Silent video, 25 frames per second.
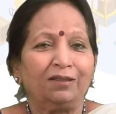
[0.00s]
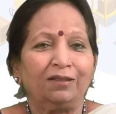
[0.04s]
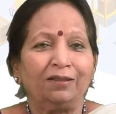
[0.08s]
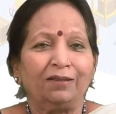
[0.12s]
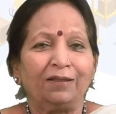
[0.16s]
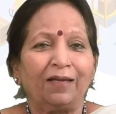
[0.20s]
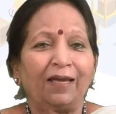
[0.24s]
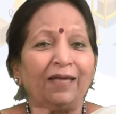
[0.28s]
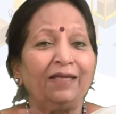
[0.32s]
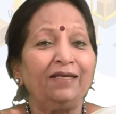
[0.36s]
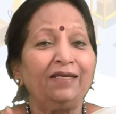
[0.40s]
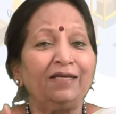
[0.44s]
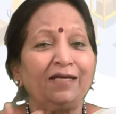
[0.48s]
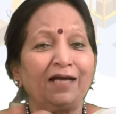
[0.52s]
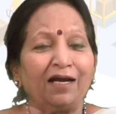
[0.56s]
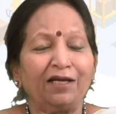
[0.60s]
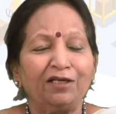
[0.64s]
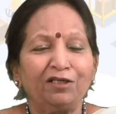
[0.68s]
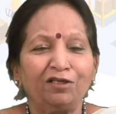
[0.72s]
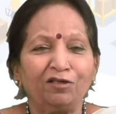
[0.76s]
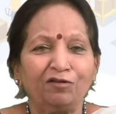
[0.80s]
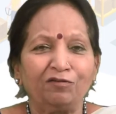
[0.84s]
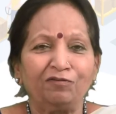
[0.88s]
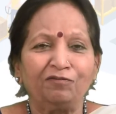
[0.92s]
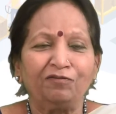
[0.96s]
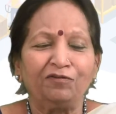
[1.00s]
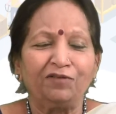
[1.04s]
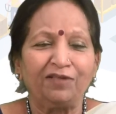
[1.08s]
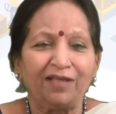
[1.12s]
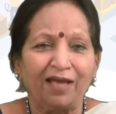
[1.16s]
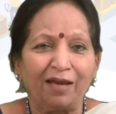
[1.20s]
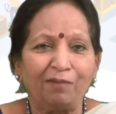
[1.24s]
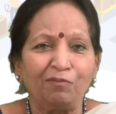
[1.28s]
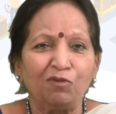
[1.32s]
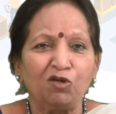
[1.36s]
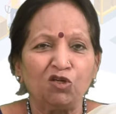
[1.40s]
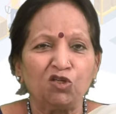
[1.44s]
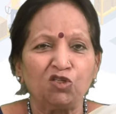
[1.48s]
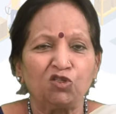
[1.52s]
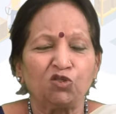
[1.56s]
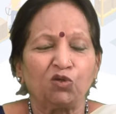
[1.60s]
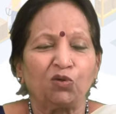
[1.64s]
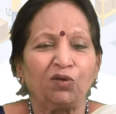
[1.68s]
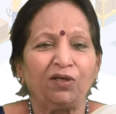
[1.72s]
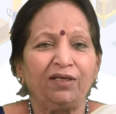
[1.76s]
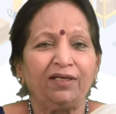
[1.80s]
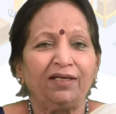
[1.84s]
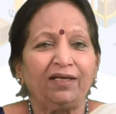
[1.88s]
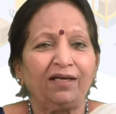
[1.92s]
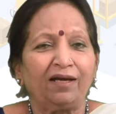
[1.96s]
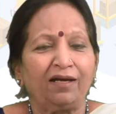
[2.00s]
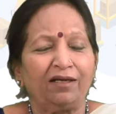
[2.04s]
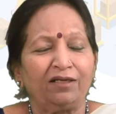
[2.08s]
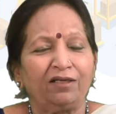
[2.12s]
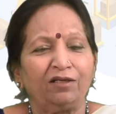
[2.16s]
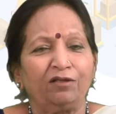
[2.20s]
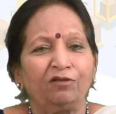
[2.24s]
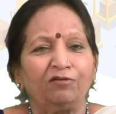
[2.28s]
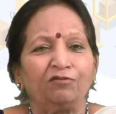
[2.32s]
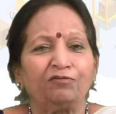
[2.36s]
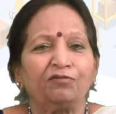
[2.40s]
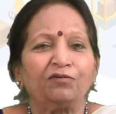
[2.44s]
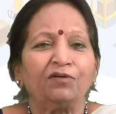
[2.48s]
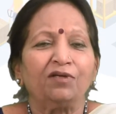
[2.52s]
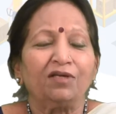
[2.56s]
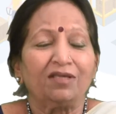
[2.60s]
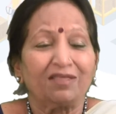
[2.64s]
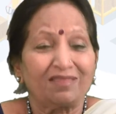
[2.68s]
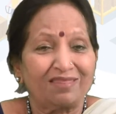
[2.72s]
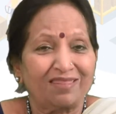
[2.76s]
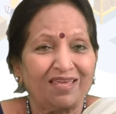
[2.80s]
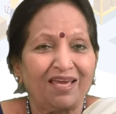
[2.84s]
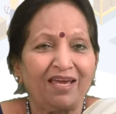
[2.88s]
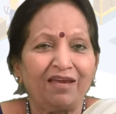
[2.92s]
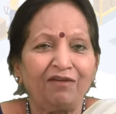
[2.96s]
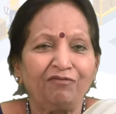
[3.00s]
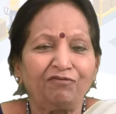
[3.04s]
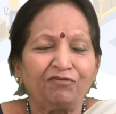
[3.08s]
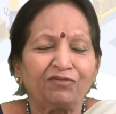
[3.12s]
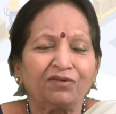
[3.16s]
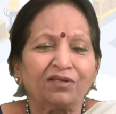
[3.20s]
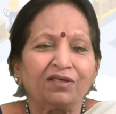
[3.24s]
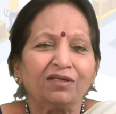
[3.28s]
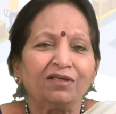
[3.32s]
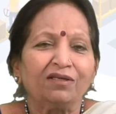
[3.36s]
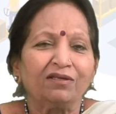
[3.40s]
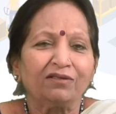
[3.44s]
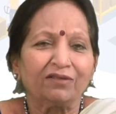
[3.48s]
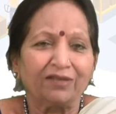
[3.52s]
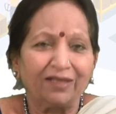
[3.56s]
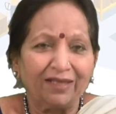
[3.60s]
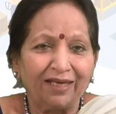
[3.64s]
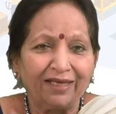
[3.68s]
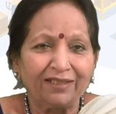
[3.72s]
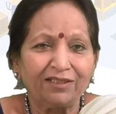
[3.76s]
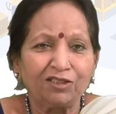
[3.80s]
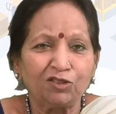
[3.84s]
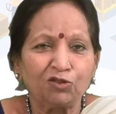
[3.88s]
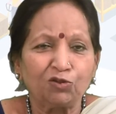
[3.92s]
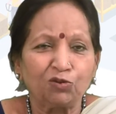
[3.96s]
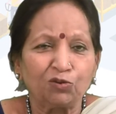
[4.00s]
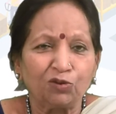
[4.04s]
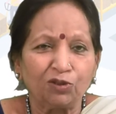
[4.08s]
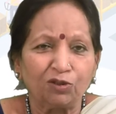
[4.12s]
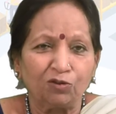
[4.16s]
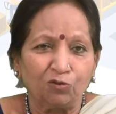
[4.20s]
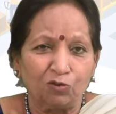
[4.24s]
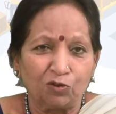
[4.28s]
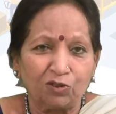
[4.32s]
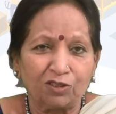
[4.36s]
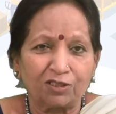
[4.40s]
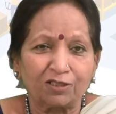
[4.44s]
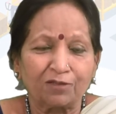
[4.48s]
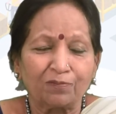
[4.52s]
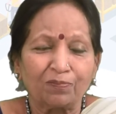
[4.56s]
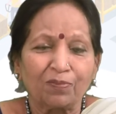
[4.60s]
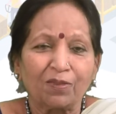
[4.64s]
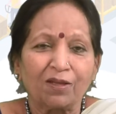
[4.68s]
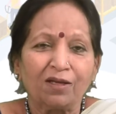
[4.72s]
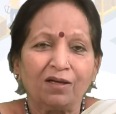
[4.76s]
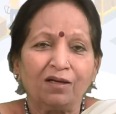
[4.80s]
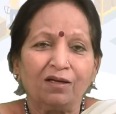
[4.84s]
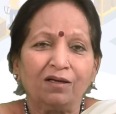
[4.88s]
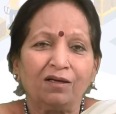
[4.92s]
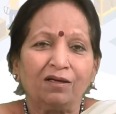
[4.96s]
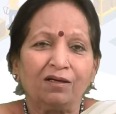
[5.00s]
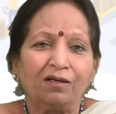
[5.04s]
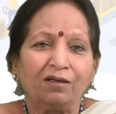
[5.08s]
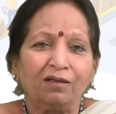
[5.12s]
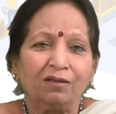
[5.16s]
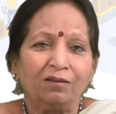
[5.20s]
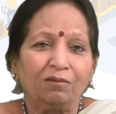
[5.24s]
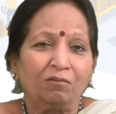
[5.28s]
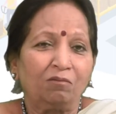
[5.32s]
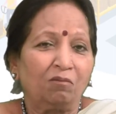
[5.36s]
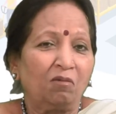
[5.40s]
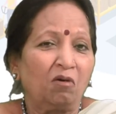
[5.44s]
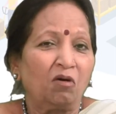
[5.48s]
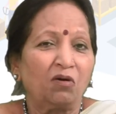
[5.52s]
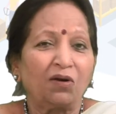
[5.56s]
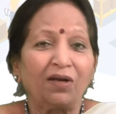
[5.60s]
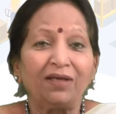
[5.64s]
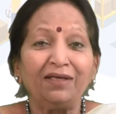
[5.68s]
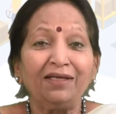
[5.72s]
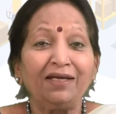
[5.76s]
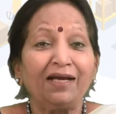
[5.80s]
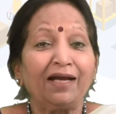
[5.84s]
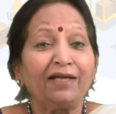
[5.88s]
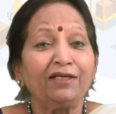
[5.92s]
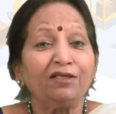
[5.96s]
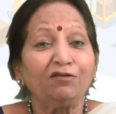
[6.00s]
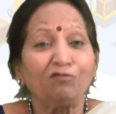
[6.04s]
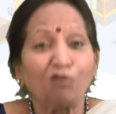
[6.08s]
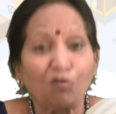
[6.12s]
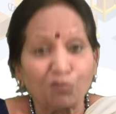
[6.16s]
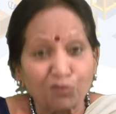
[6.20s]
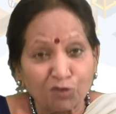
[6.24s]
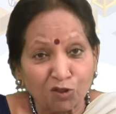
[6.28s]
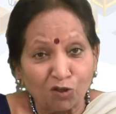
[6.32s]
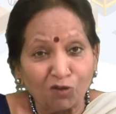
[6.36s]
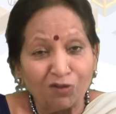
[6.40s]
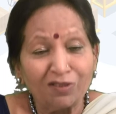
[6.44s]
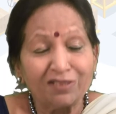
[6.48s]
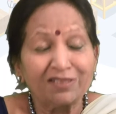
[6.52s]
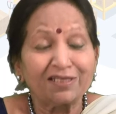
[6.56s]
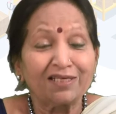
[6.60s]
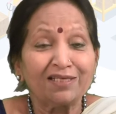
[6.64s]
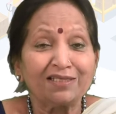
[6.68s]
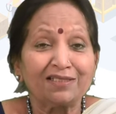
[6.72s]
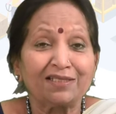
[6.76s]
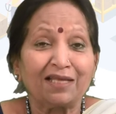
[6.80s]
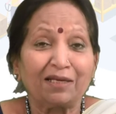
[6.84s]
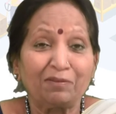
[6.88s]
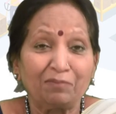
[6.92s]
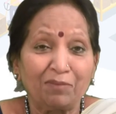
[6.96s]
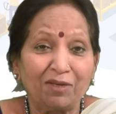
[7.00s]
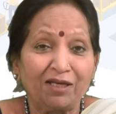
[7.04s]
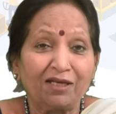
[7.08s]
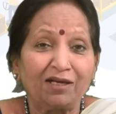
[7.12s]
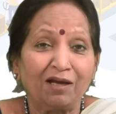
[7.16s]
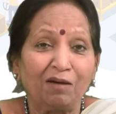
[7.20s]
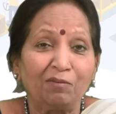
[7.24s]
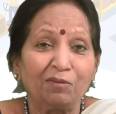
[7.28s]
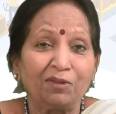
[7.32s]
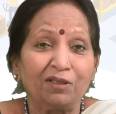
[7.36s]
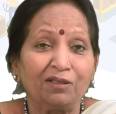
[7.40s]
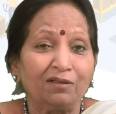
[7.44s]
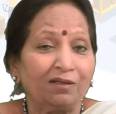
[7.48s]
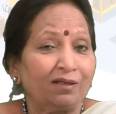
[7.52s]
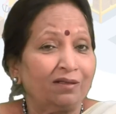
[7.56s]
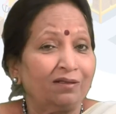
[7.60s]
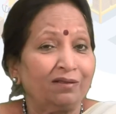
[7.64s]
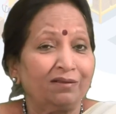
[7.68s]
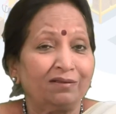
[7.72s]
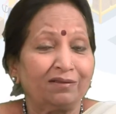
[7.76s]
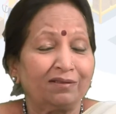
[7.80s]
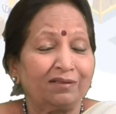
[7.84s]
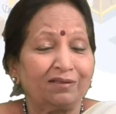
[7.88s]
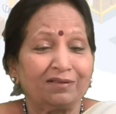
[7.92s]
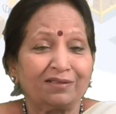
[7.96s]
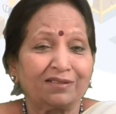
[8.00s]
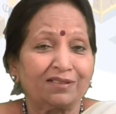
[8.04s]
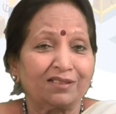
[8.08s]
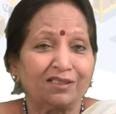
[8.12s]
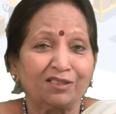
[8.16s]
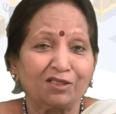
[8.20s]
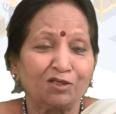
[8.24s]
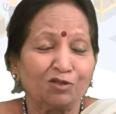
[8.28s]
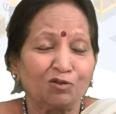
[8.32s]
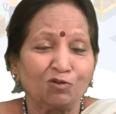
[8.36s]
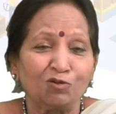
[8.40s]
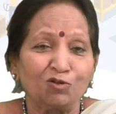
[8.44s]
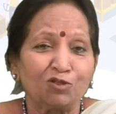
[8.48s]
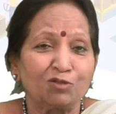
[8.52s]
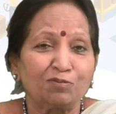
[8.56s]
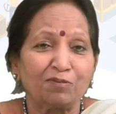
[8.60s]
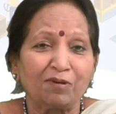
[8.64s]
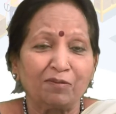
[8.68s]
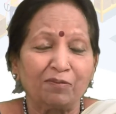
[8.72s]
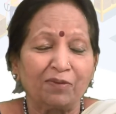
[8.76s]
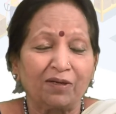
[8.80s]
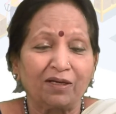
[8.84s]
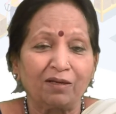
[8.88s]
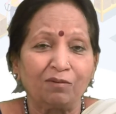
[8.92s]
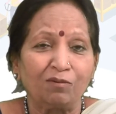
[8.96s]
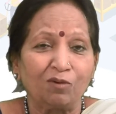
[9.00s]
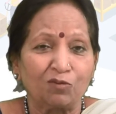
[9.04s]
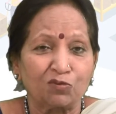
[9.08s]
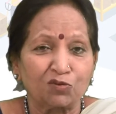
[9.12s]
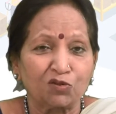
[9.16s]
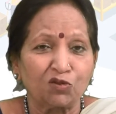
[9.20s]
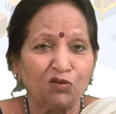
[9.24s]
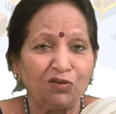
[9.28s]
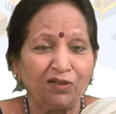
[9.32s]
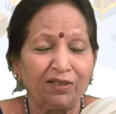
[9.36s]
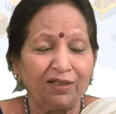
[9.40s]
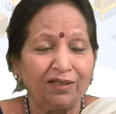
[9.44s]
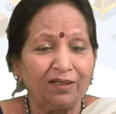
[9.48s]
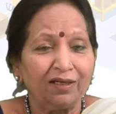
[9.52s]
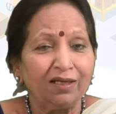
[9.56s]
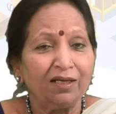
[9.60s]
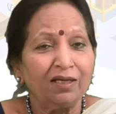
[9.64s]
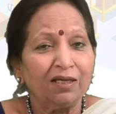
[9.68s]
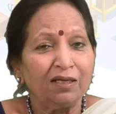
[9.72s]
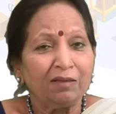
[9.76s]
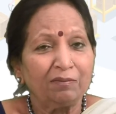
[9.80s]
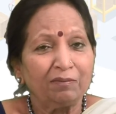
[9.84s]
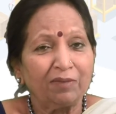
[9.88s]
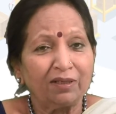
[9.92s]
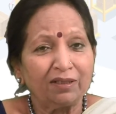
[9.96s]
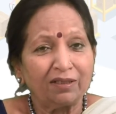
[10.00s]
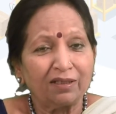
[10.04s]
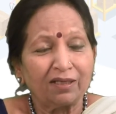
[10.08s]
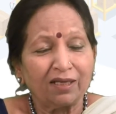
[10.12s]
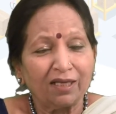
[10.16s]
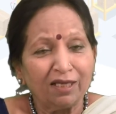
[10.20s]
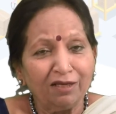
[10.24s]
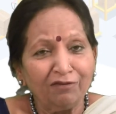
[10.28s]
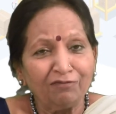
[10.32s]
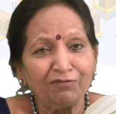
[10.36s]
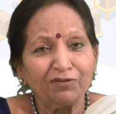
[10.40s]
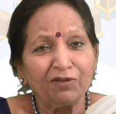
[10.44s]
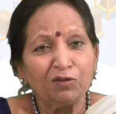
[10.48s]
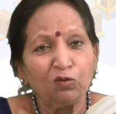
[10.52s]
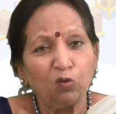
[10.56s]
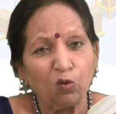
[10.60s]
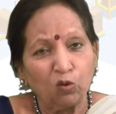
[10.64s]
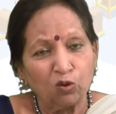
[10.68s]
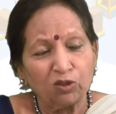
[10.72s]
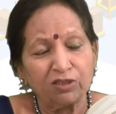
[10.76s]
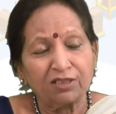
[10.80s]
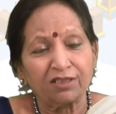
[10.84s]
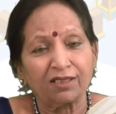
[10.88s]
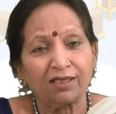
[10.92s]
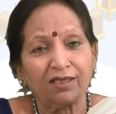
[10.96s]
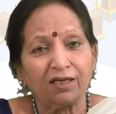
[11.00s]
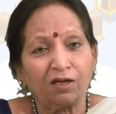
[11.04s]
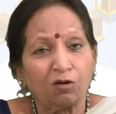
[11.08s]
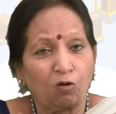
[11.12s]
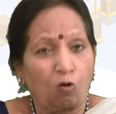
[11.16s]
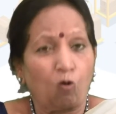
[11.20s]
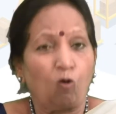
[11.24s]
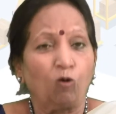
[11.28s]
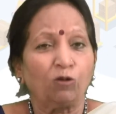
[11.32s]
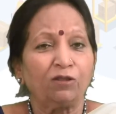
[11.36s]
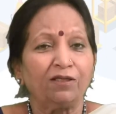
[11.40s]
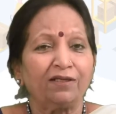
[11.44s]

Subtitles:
any kind of damage or any kind of theft related to the goods. Or any kind of obsolescence that may come in and certain goods may become obsolete. But if the wholesaler or the